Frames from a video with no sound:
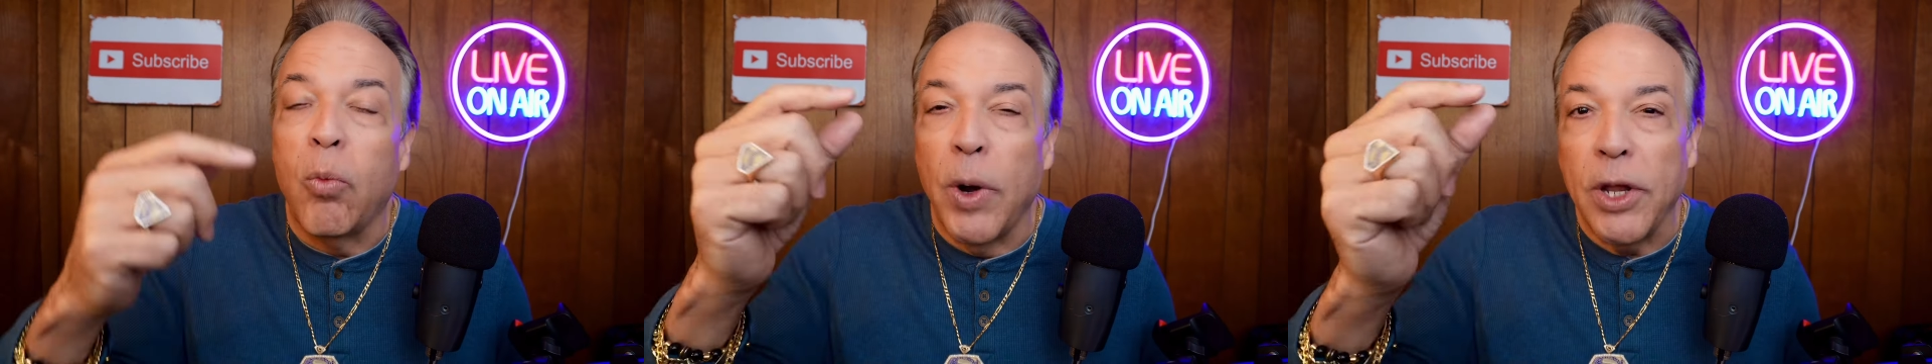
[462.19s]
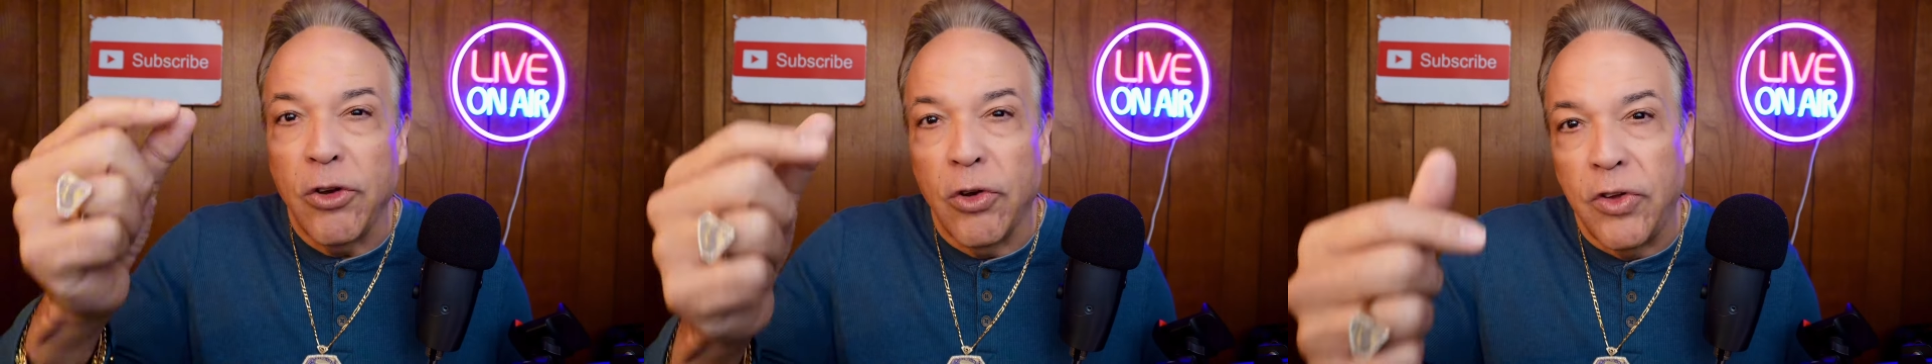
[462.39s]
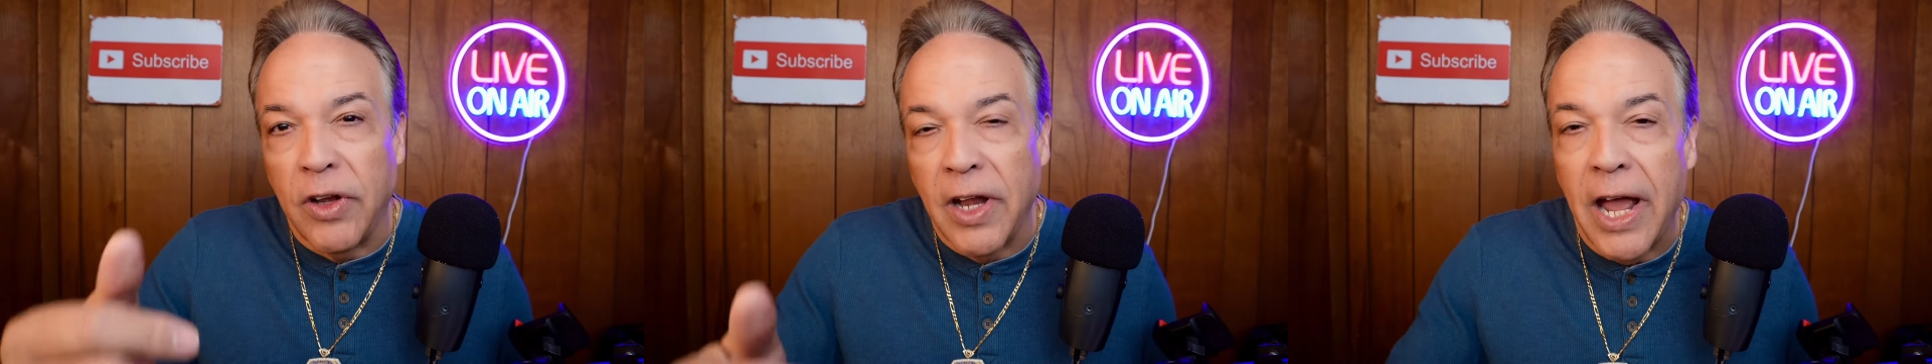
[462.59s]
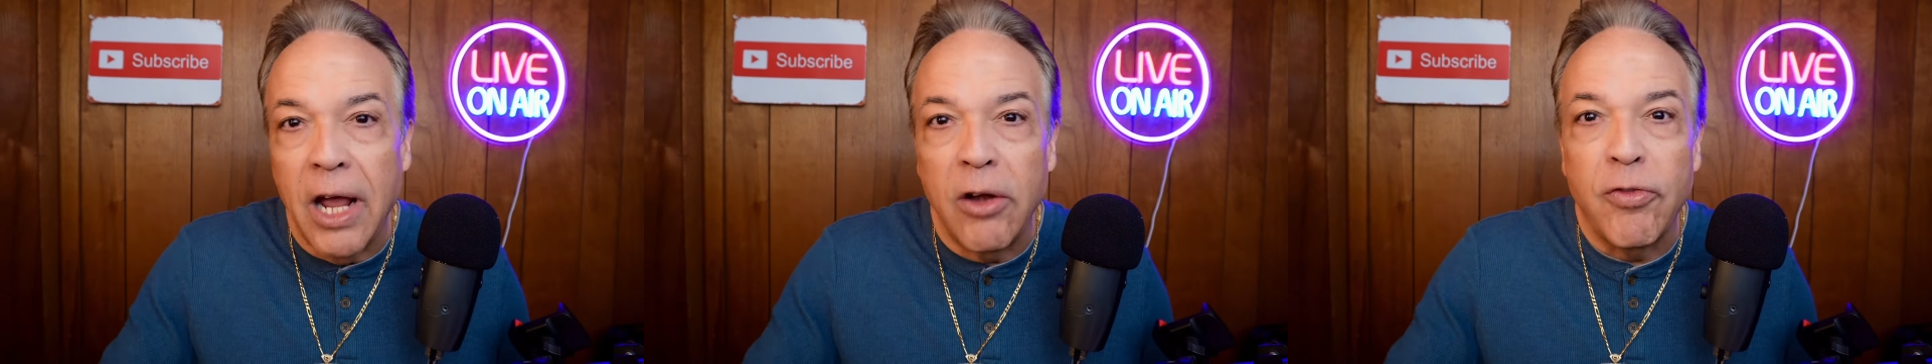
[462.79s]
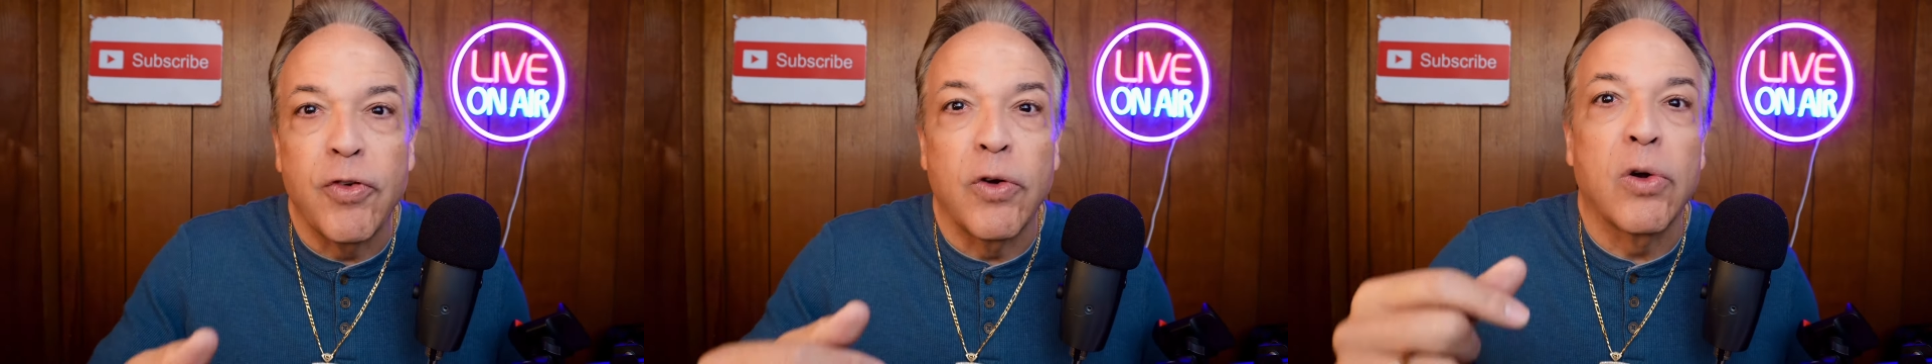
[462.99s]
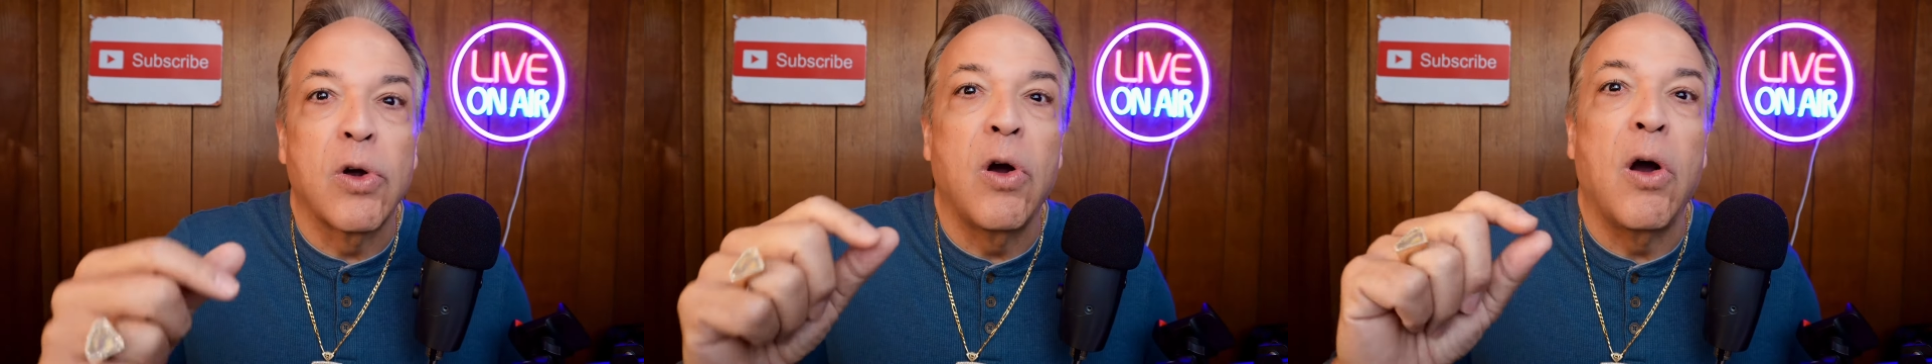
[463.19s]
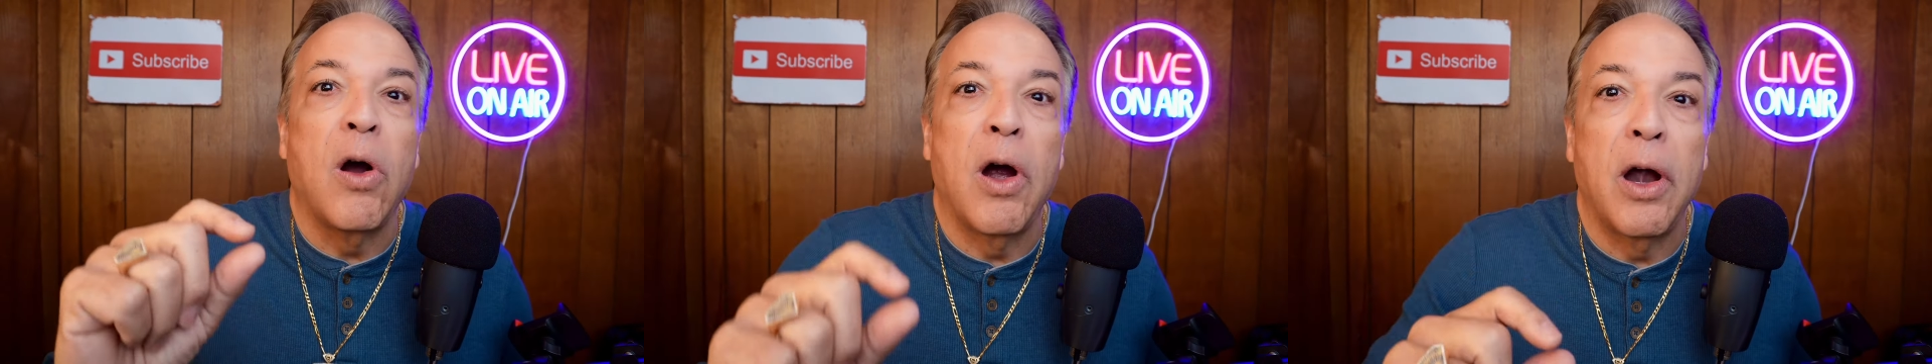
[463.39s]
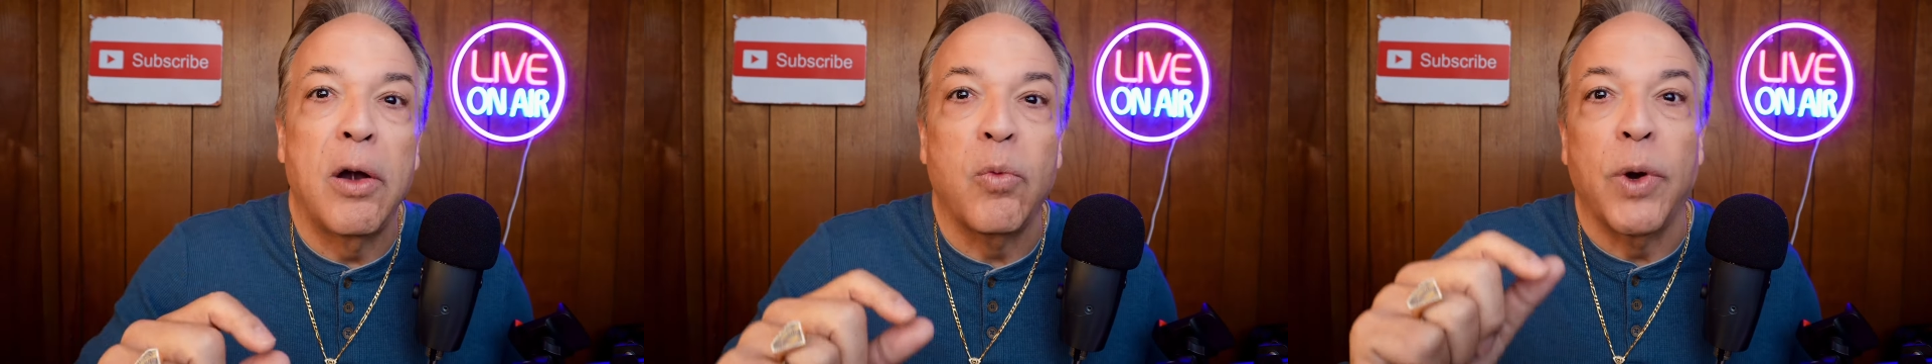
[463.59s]
when you're denied for a
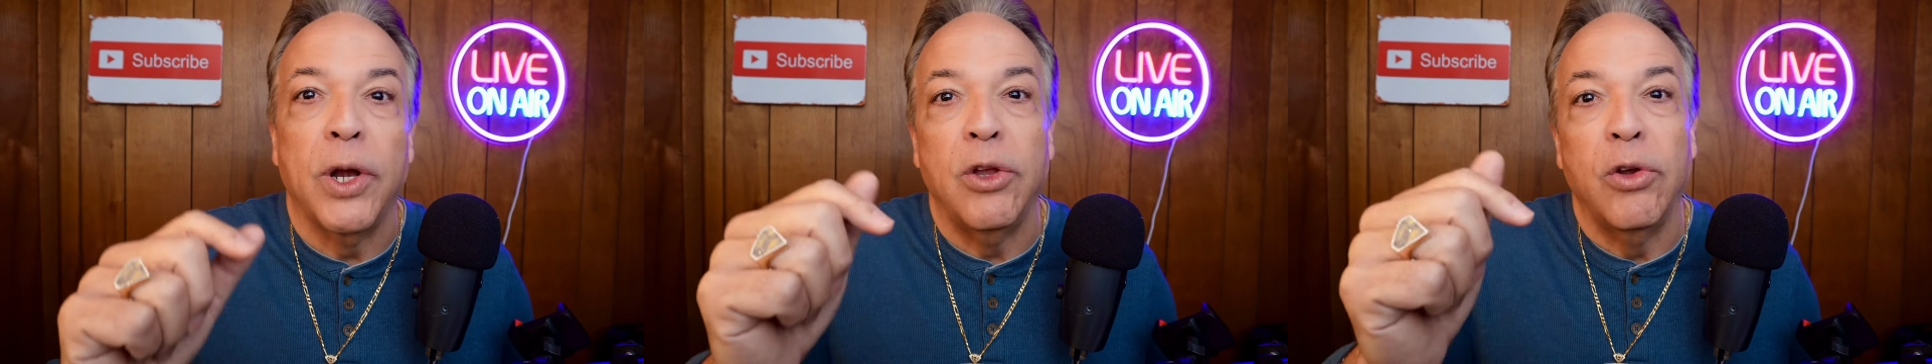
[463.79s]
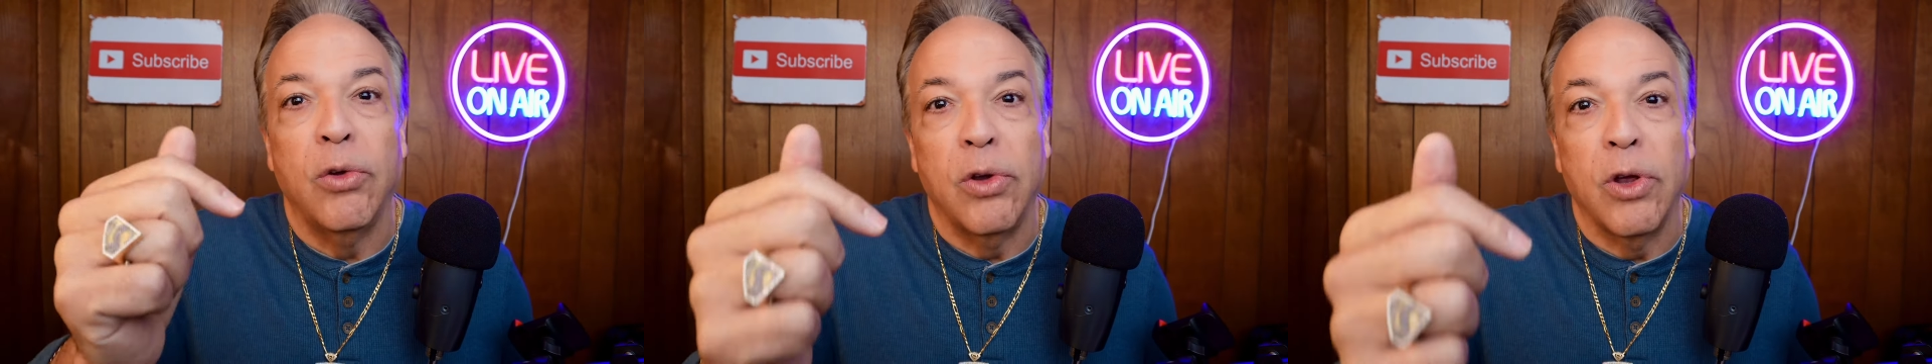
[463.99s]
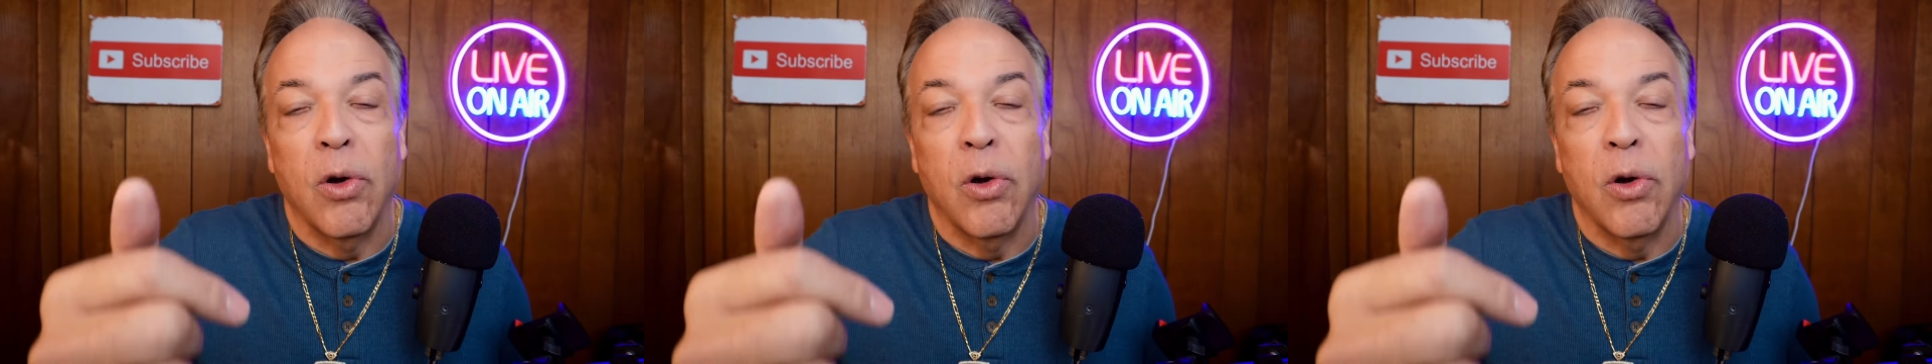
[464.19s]
card, when you,